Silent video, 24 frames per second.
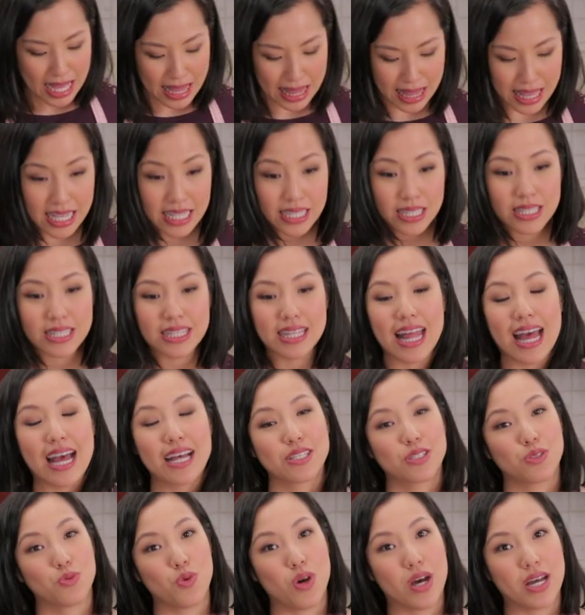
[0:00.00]
This
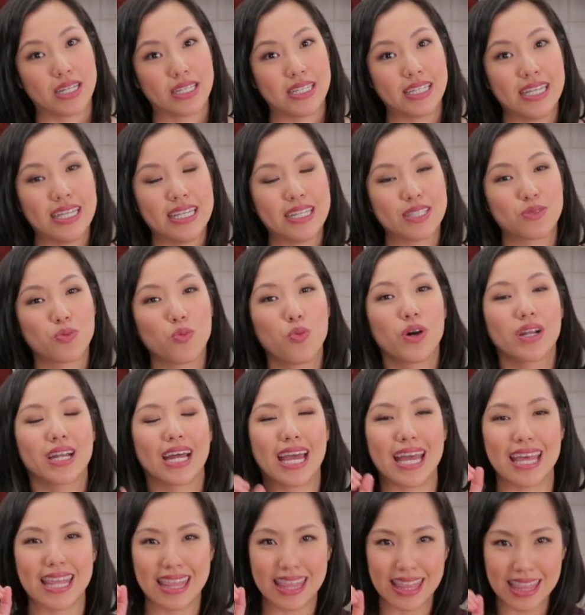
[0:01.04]
last one is what
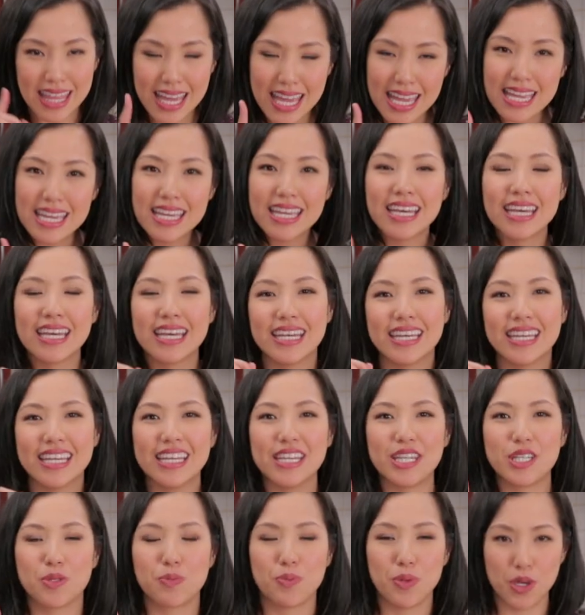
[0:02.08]
I think
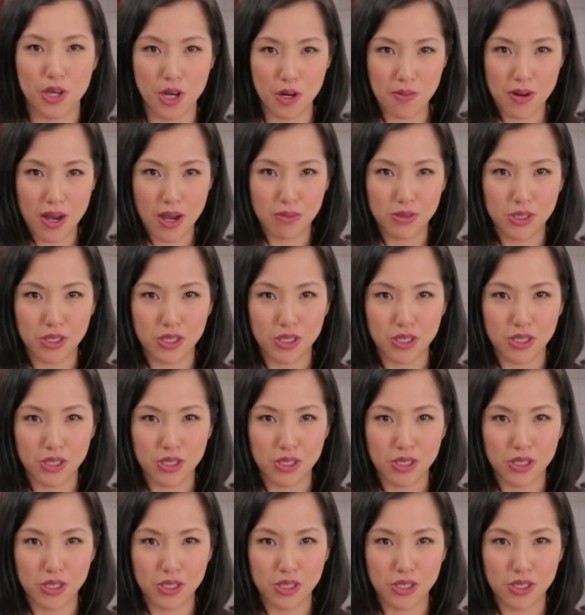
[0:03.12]
is pure palm